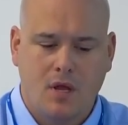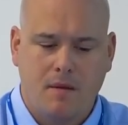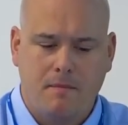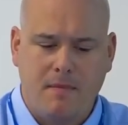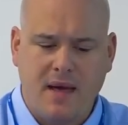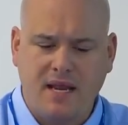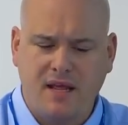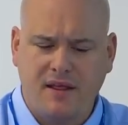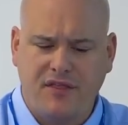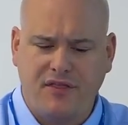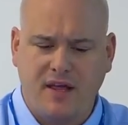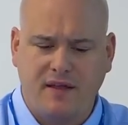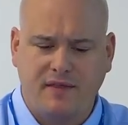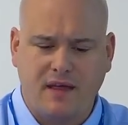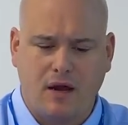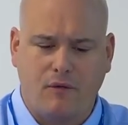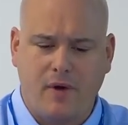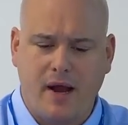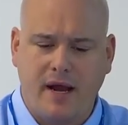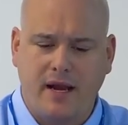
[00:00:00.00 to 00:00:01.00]
Many think
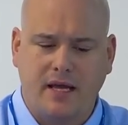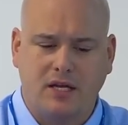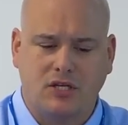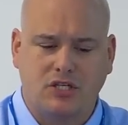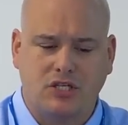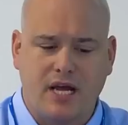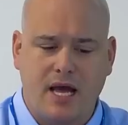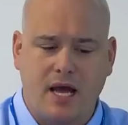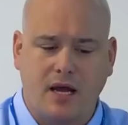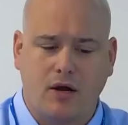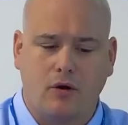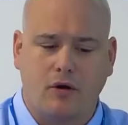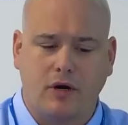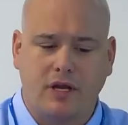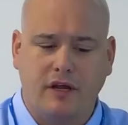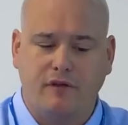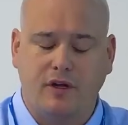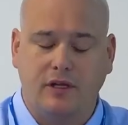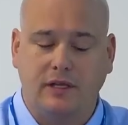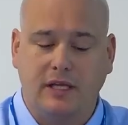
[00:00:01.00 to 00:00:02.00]
that writing a check or
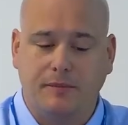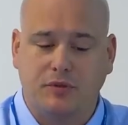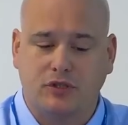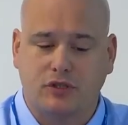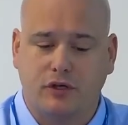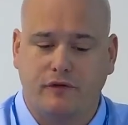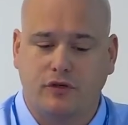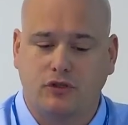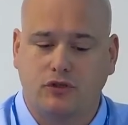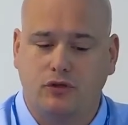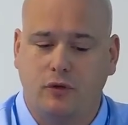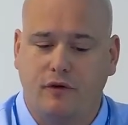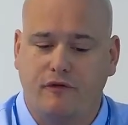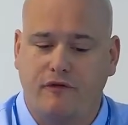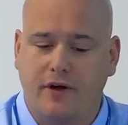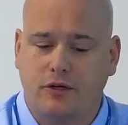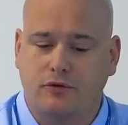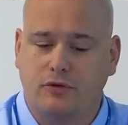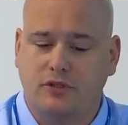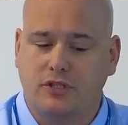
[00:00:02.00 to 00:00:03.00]
giving lip service to a
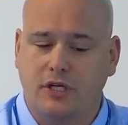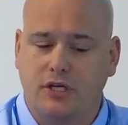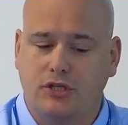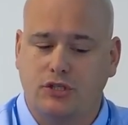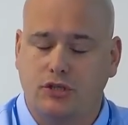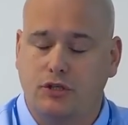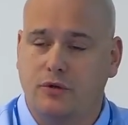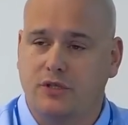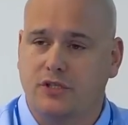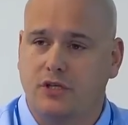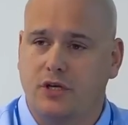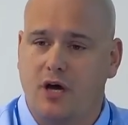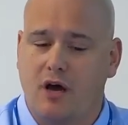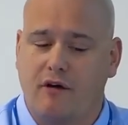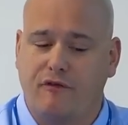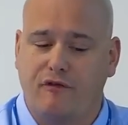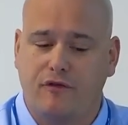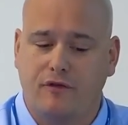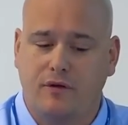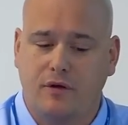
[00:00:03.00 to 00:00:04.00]
veteran's issue is
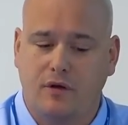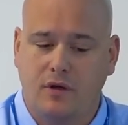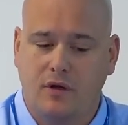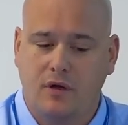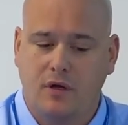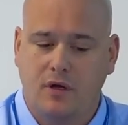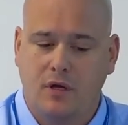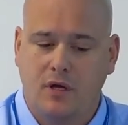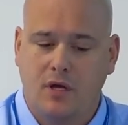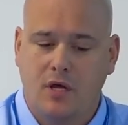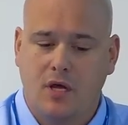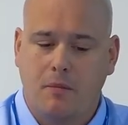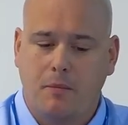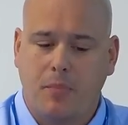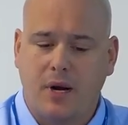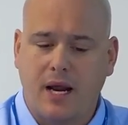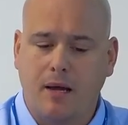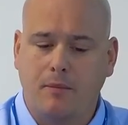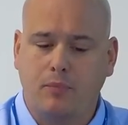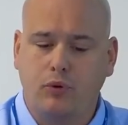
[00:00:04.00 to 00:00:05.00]
enough.
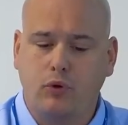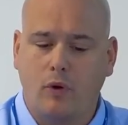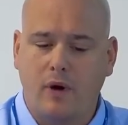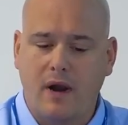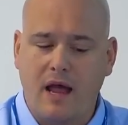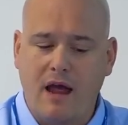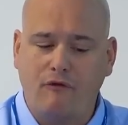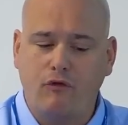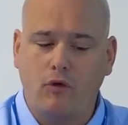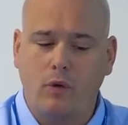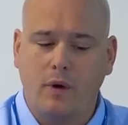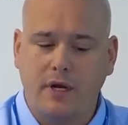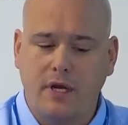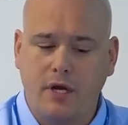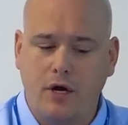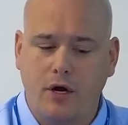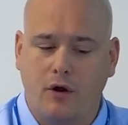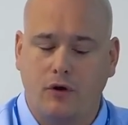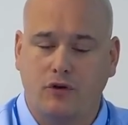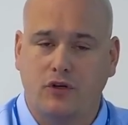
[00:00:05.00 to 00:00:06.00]
But I implore everyone
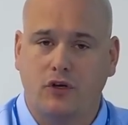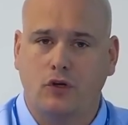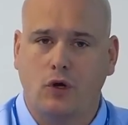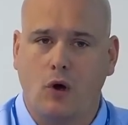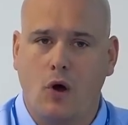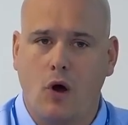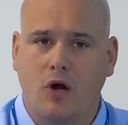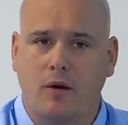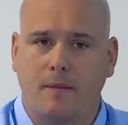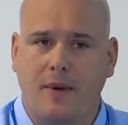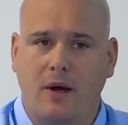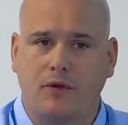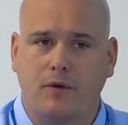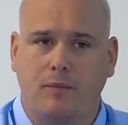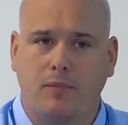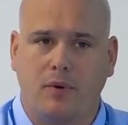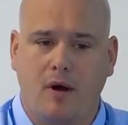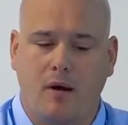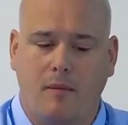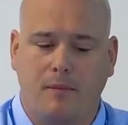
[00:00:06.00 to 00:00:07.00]
here to talk about the
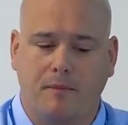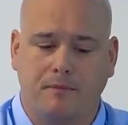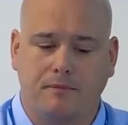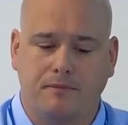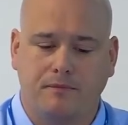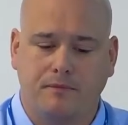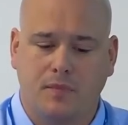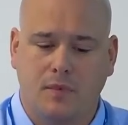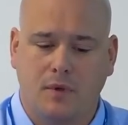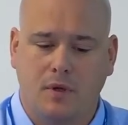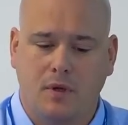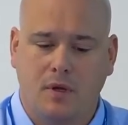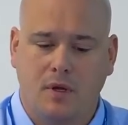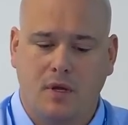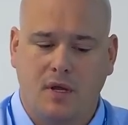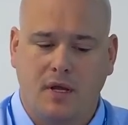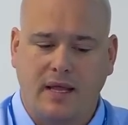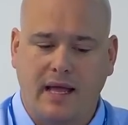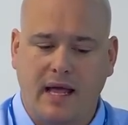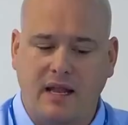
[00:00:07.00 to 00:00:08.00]
problem,
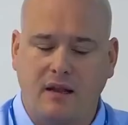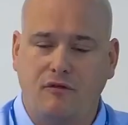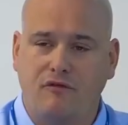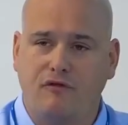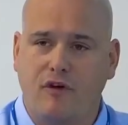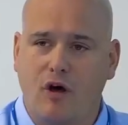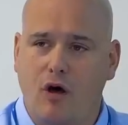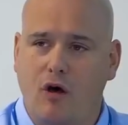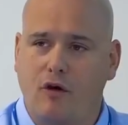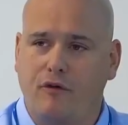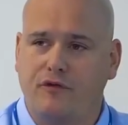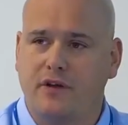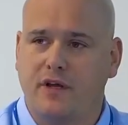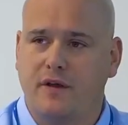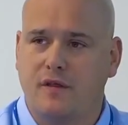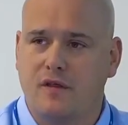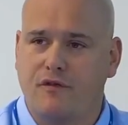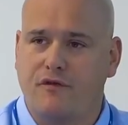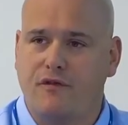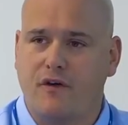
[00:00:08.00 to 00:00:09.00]
get involved
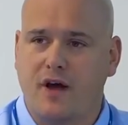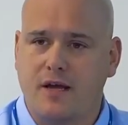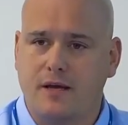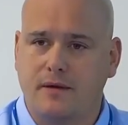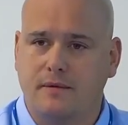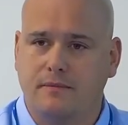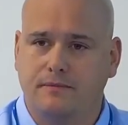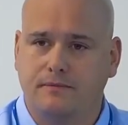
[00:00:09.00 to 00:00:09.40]
in the fight,